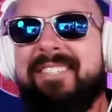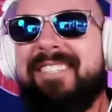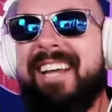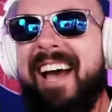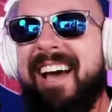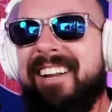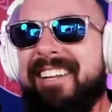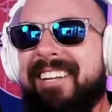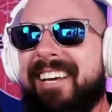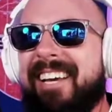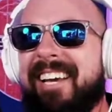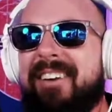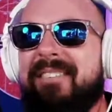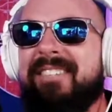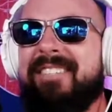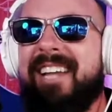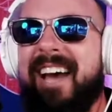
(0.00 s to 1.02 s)
He was down in
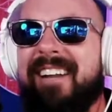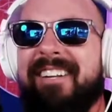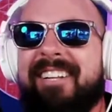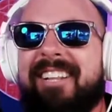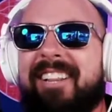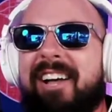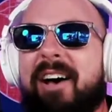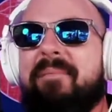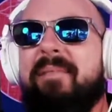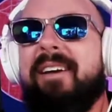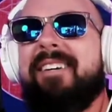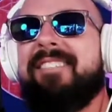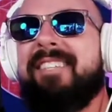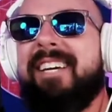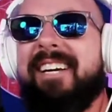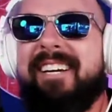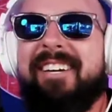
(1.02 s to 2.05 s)
the
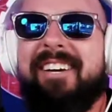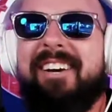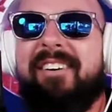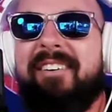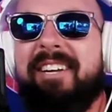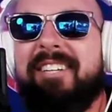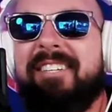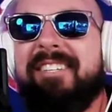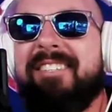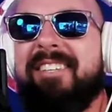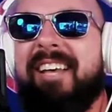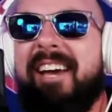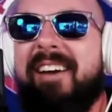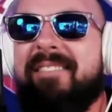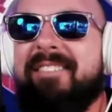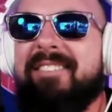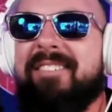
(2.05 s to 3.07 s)
lobby a second ago and he
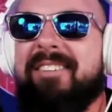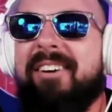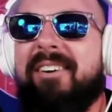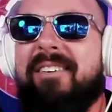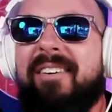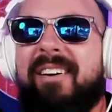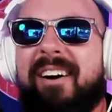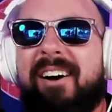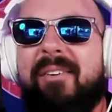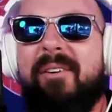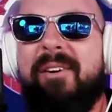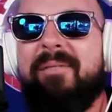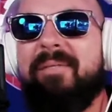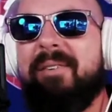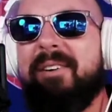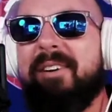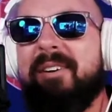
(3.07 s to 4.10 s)
just left. So
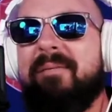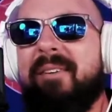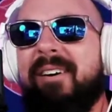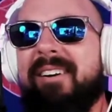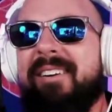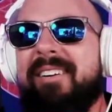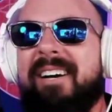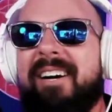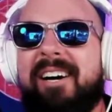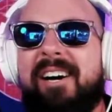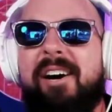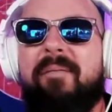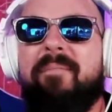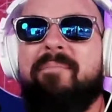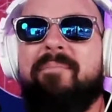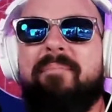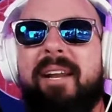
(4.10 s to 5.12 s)
I'll wait for it to come on.
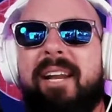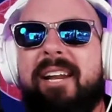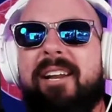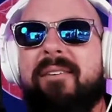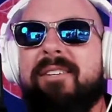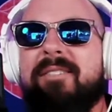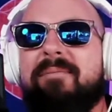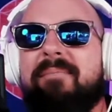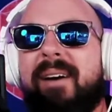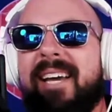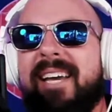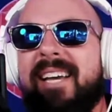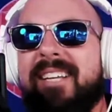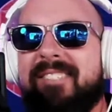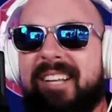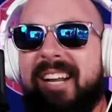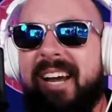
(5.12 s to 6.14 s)
But anyways,
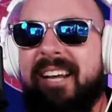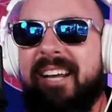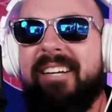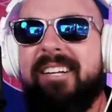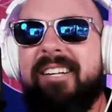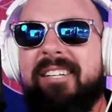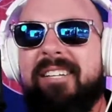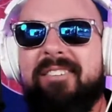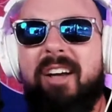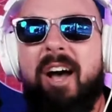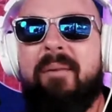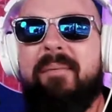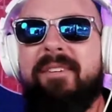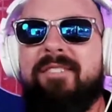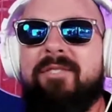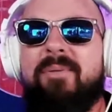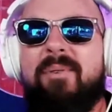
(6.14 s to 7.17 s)
my guest tonight,
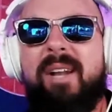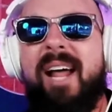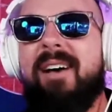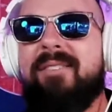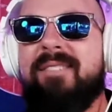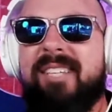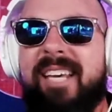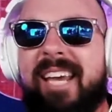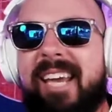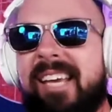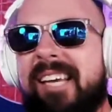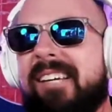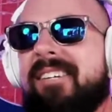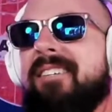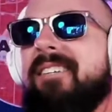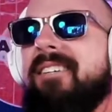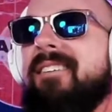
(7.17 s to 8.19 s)
Thomas
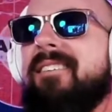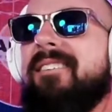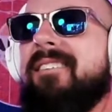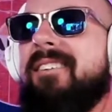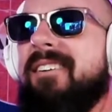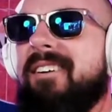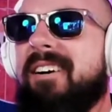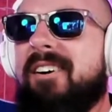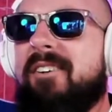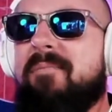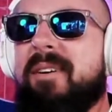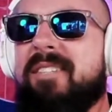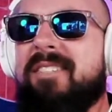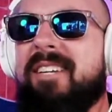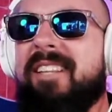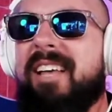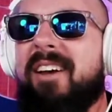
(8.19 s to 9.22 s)
Cholowski. I
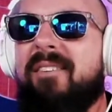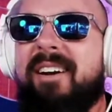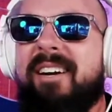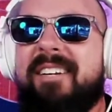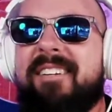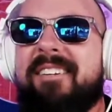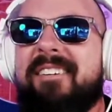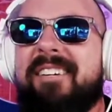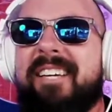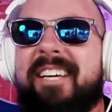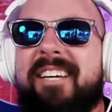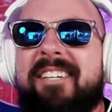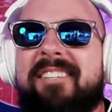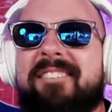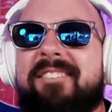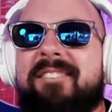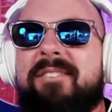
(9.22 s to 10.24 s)
hope I said that right
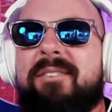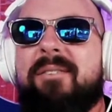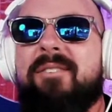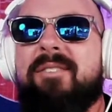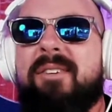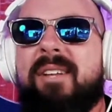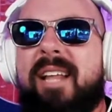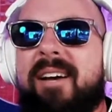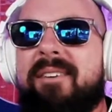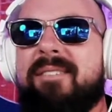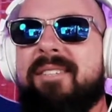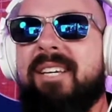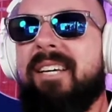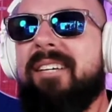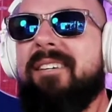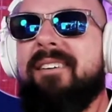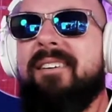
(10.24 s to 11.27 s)
again.
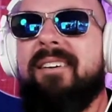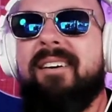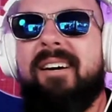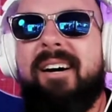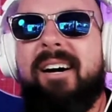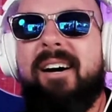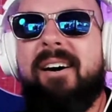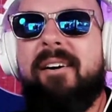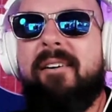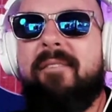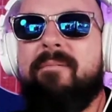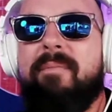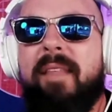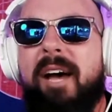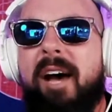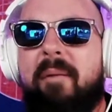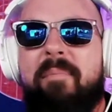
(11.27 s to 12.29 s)
Cholowski,
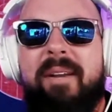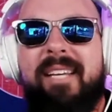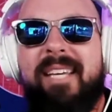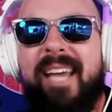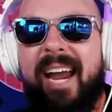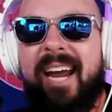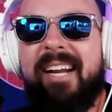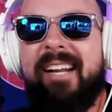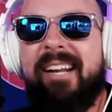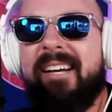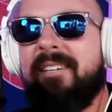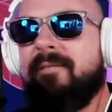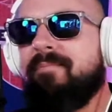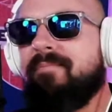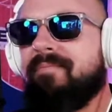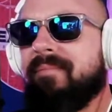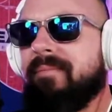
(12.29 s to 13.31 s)
up in
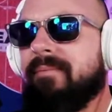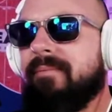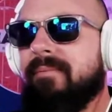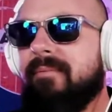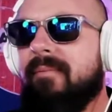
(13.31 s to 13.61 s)
Canada,